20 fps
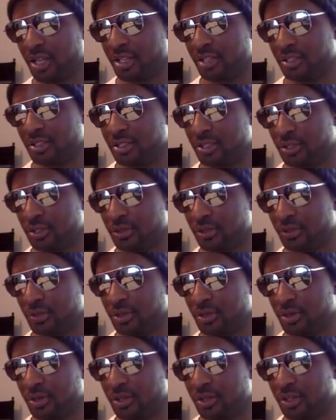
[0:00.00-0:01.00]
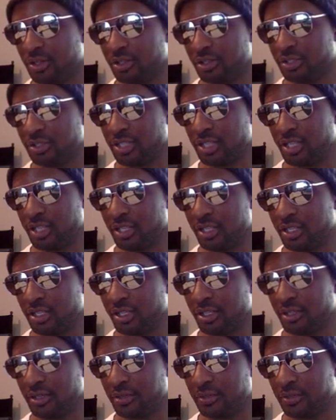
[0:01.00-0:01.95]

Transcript: So we're no longer taking